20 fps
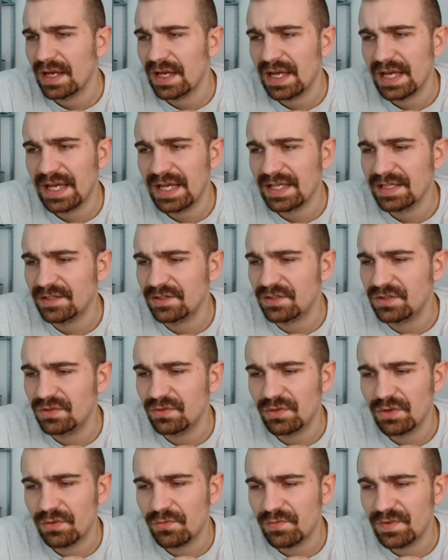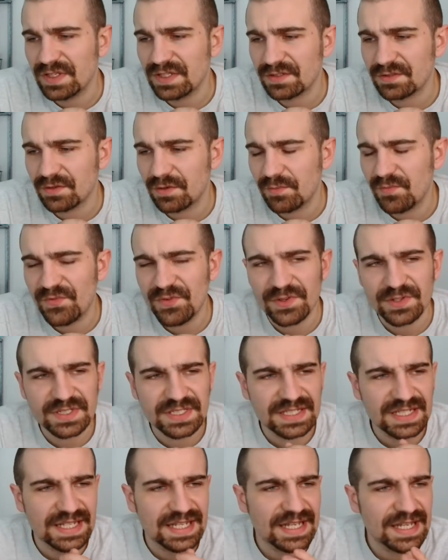And with
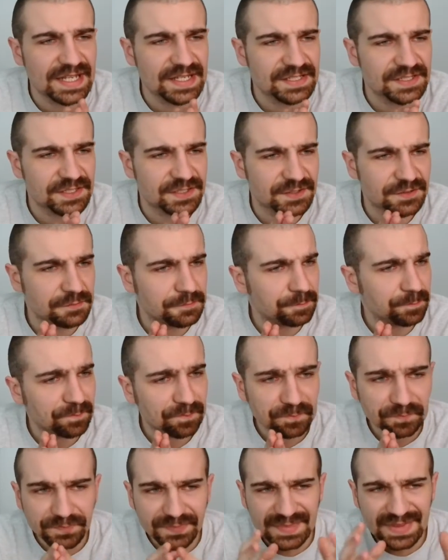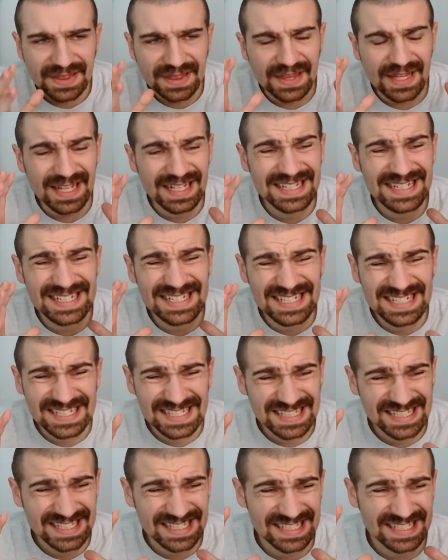obviously his the
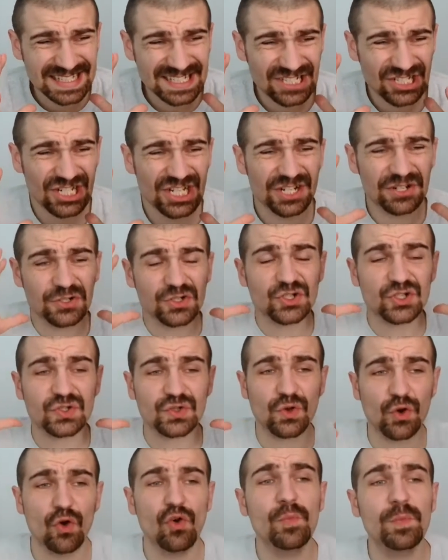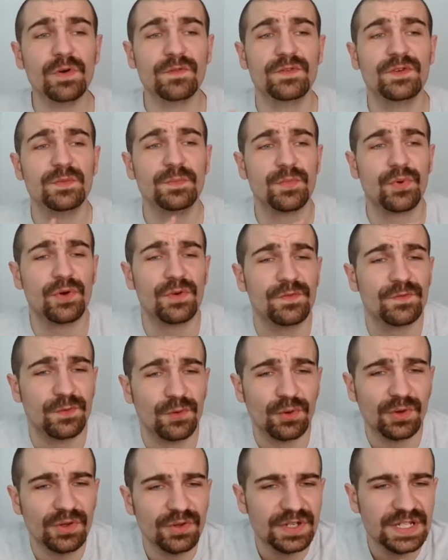sheer scope of the
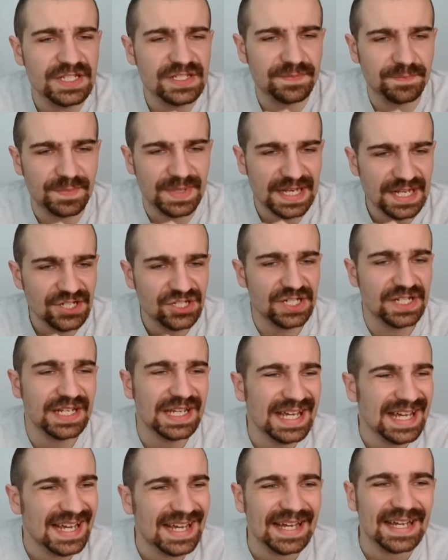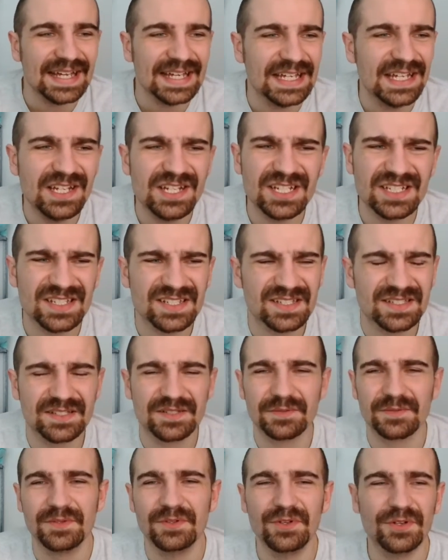portfolio he's managing, he just
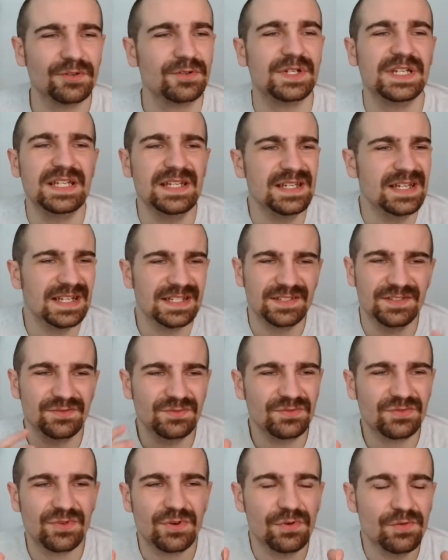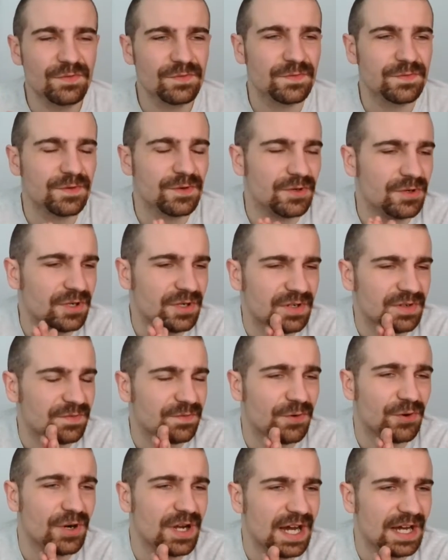he has to go for
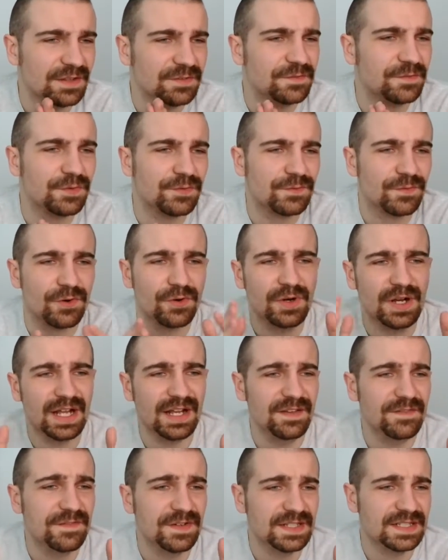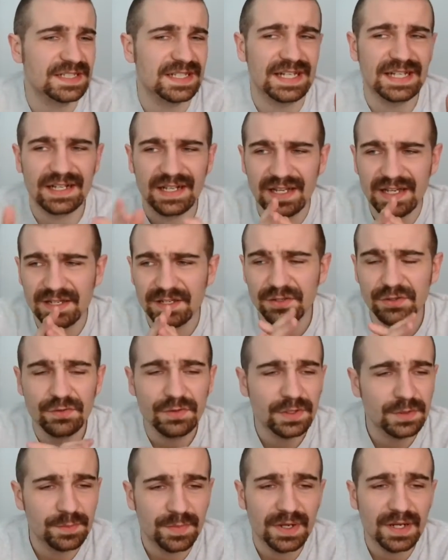a hunt for elephants like
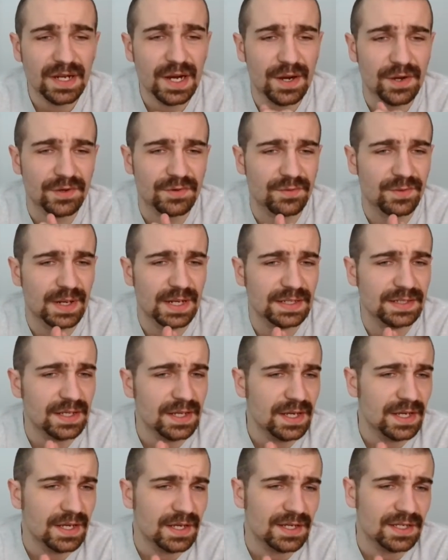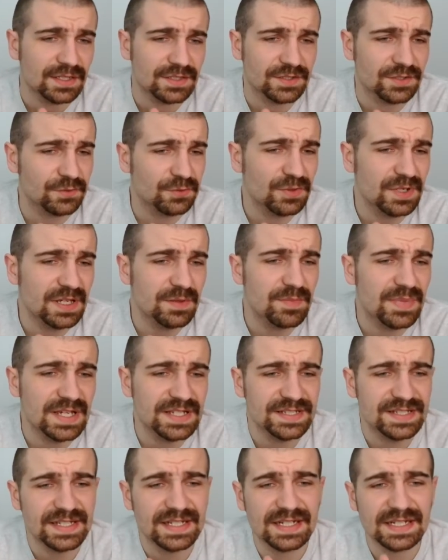Hewlett Packard, right? So he
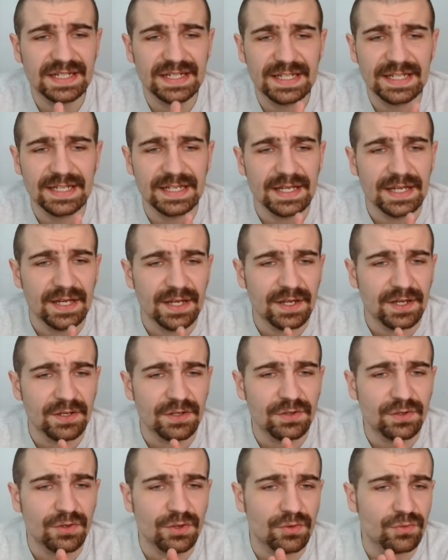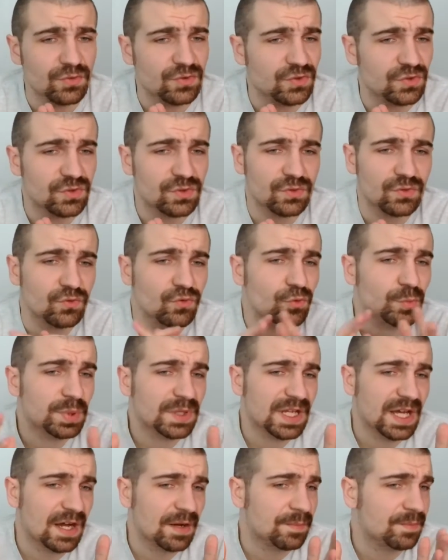basically
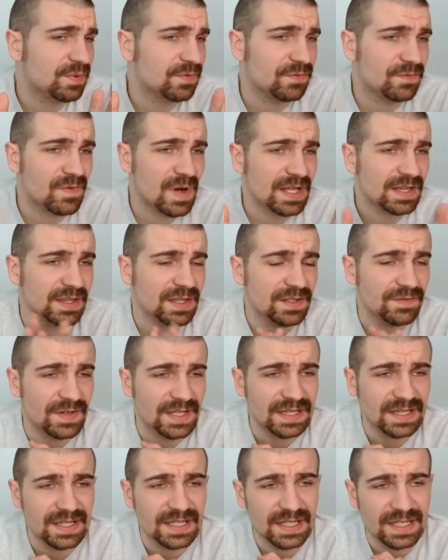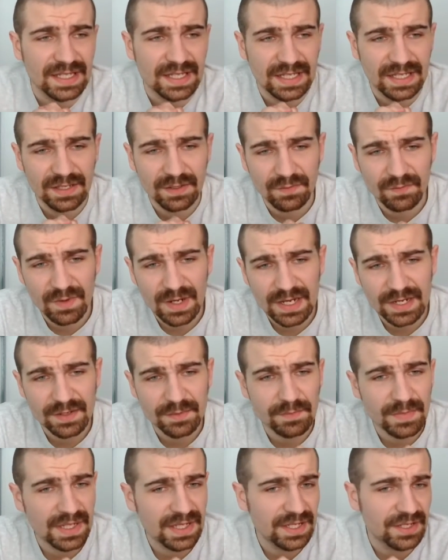scooped up
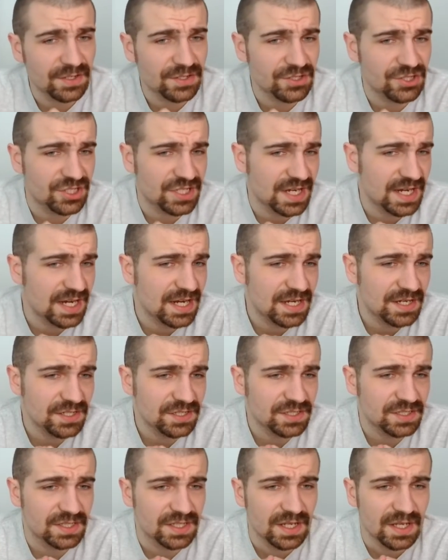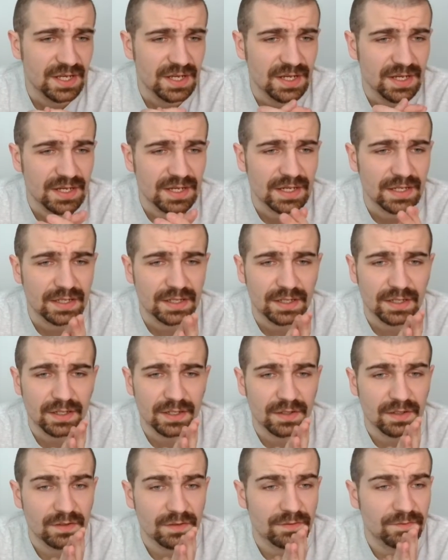121 million shares,
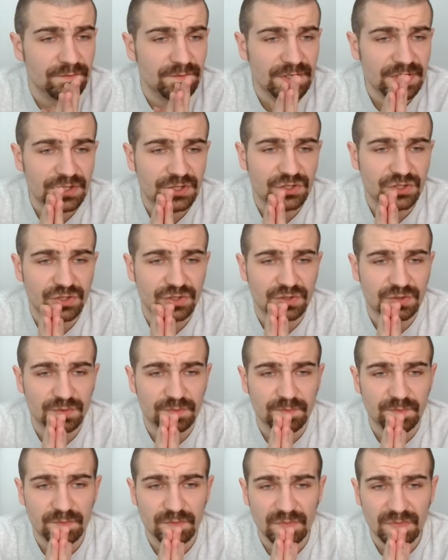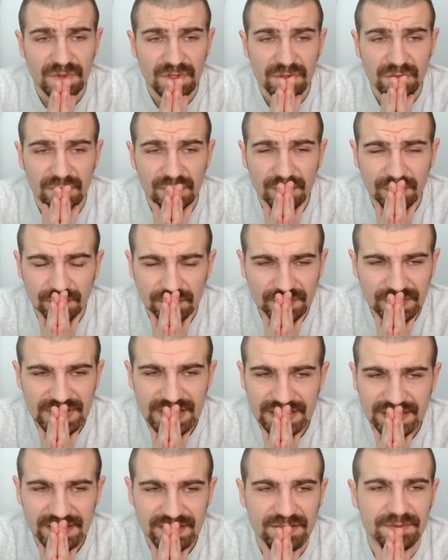which
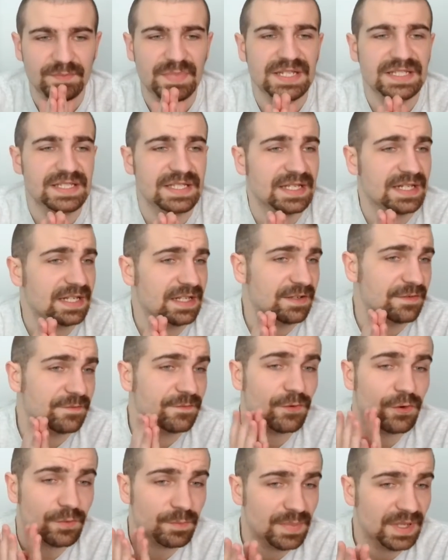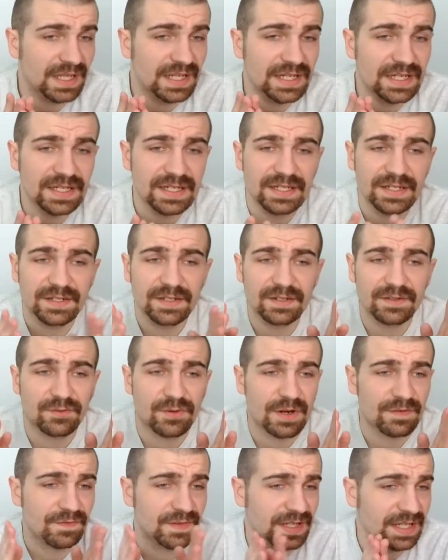that's basically 4 billion,
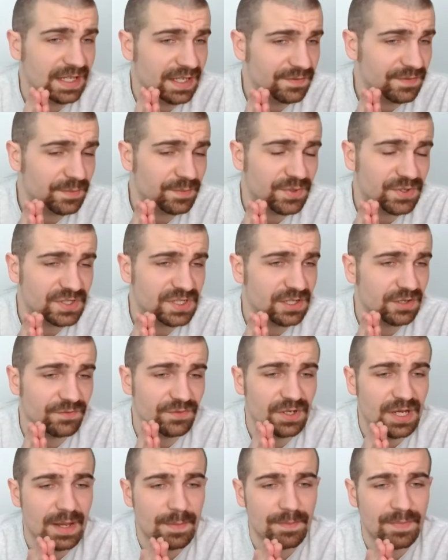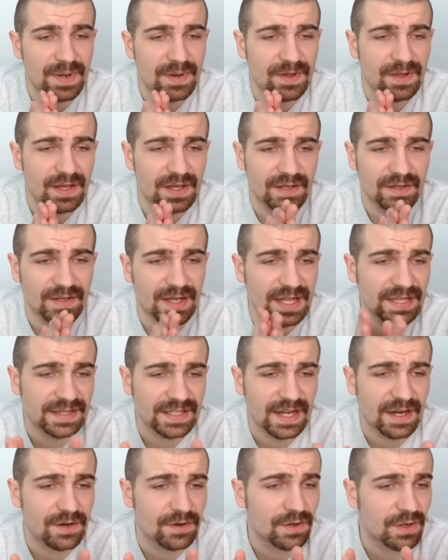roughly 11% of the
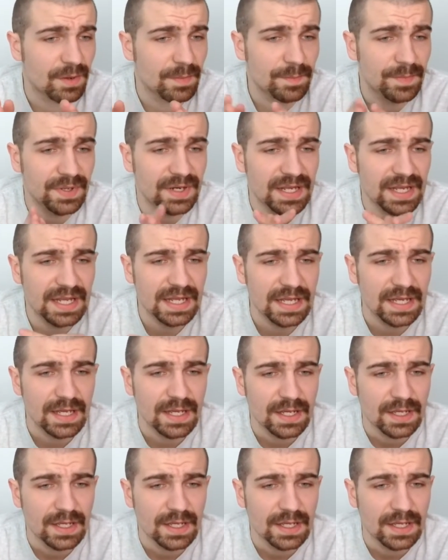entire company.